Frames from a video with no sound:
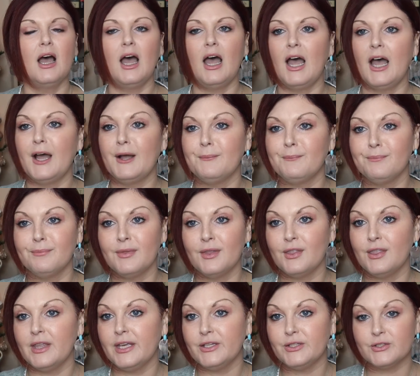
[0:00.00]

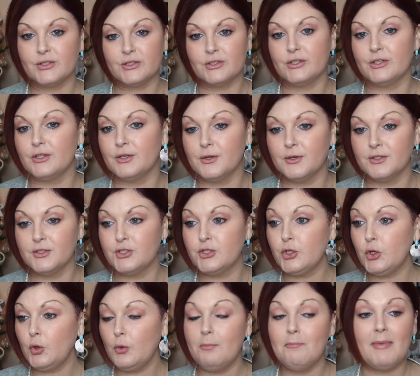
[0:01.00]
These
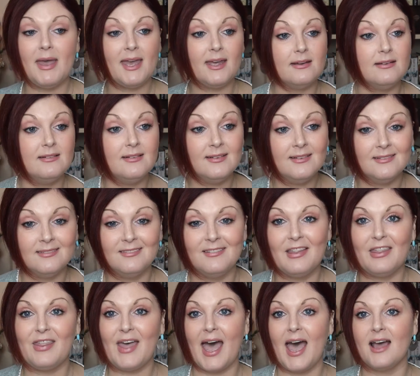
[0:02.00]
2 men
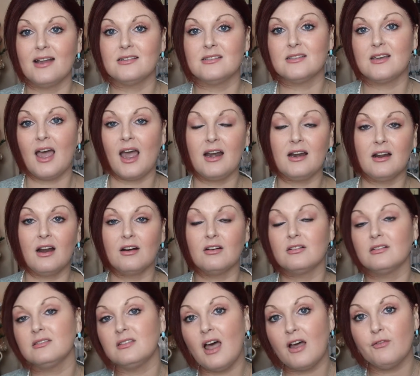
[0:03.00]
that kind of
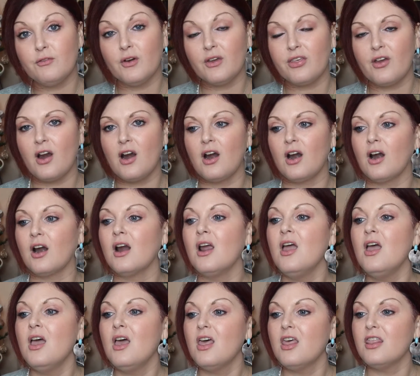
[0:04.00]
are in love with her,
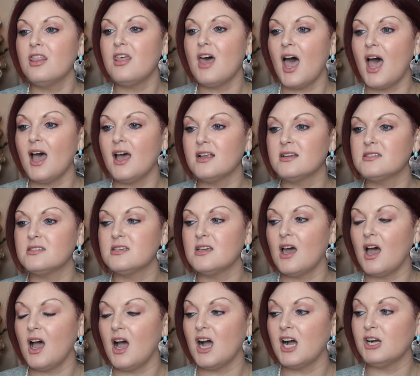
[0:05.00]
that
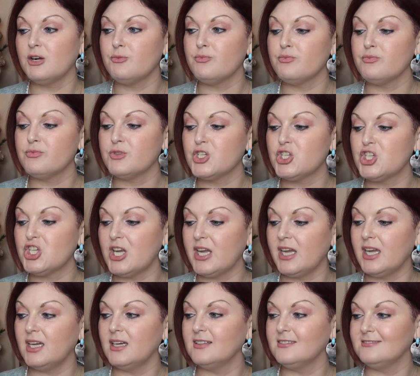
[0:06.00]

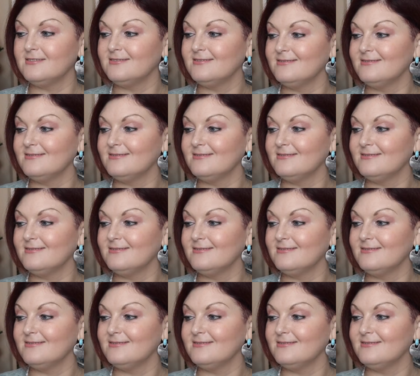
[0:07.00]
she,